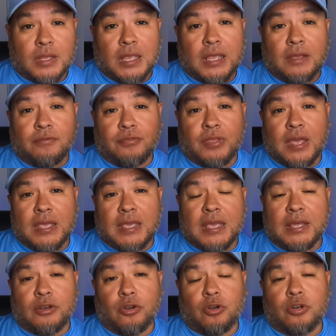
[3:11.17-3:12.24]
If they
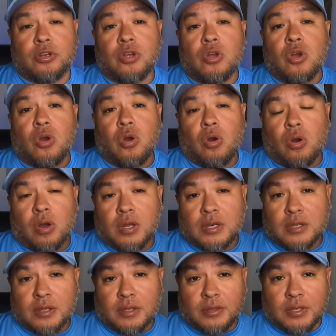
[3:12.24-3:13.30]
entered on
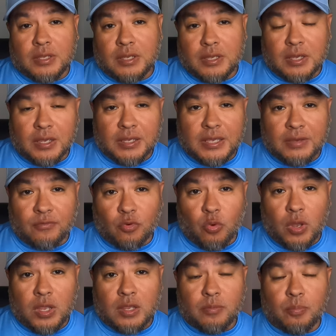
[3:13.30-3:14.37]
the
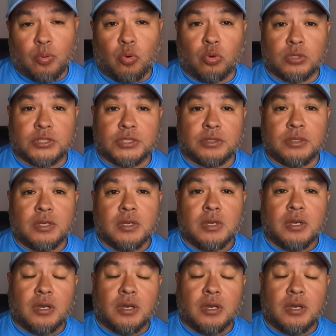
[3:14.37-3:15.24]
giveaway portion